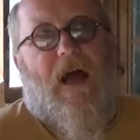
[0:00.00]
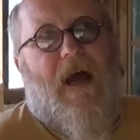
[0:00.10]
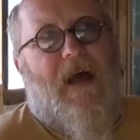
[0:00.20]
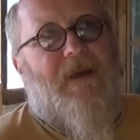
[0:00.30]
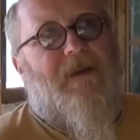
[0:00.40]

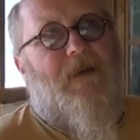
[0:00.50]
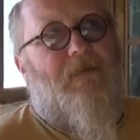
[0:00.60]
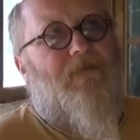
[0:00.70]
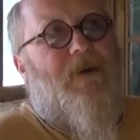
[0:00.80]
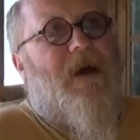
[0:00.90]
and
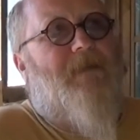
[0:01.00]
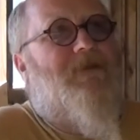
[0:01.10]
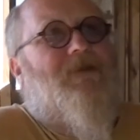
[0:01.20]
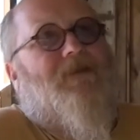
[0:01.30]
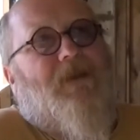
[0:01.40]

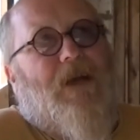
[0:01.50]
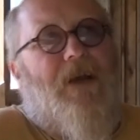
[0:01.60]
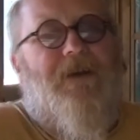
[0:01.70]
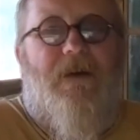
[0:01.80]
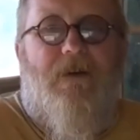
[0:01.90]
perhaps
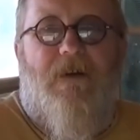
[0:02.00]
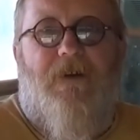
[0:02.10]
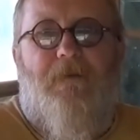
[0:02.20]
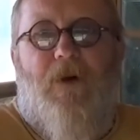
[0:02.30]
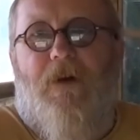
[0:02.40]
undergoing an
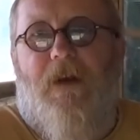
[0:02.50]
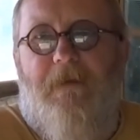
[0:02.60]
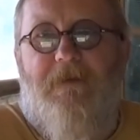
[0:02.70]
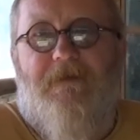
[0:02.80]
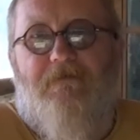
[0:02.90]

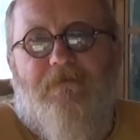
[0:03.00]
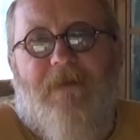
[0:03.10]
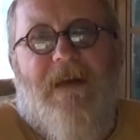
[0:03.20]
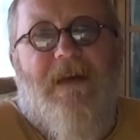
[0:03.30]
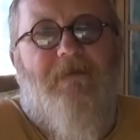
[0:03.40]
apocalypse,
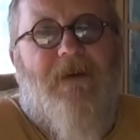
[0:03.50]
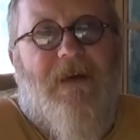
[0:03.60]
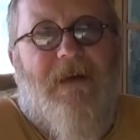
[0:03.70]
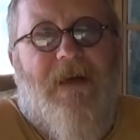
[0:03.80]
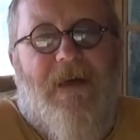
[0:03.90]

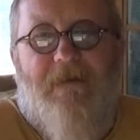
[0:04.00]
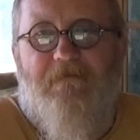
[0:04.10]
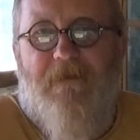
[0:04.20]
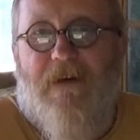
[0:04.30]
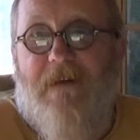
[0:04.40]
maybe it
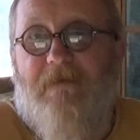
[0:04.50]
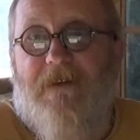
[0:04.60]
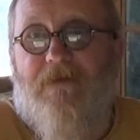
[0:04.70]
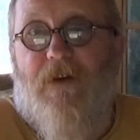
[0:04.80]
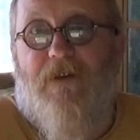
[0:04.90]
might be
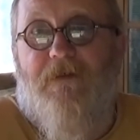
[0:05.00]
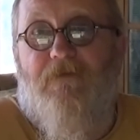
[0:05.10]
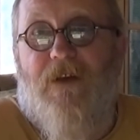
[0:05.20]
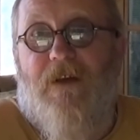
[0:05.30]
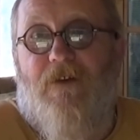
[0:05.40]
as well to
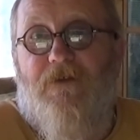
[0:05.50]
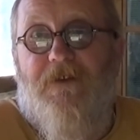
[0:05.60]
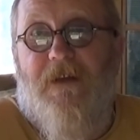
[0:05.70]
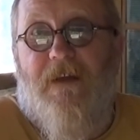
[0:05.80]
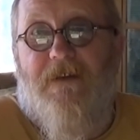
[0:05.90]
bring along
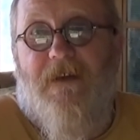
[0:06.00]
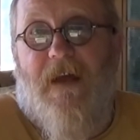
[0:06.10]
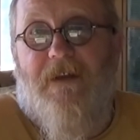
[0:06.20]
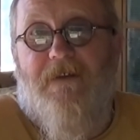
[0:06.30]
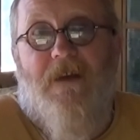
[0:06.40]
snakes and
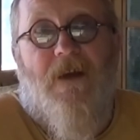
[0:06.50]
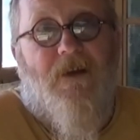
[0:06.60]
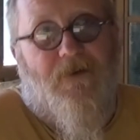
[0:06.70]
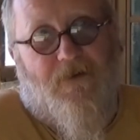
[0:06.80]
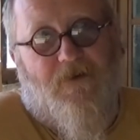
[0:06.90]
ladders
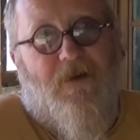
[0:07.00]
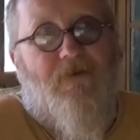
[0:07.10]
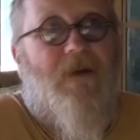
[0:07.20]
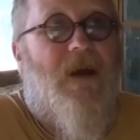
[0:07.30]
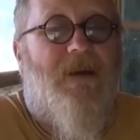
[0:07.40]
to
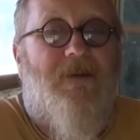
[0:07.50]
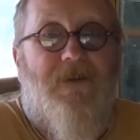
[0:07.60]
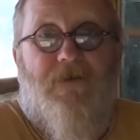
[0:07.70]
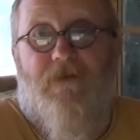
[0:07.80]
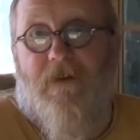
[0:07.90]
show any
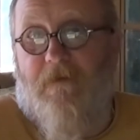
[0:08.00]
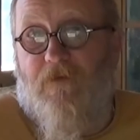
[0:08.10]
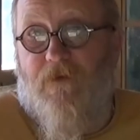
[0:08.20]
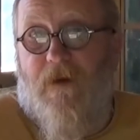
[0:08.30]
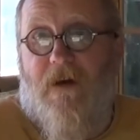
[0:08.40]
children that are
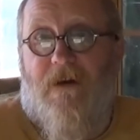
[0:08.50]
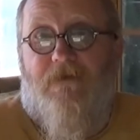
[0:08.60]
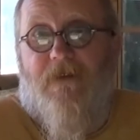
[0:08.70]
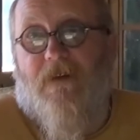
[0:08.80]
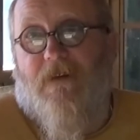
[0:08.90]
born
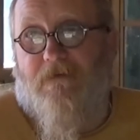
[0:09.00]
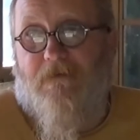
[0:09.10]
after the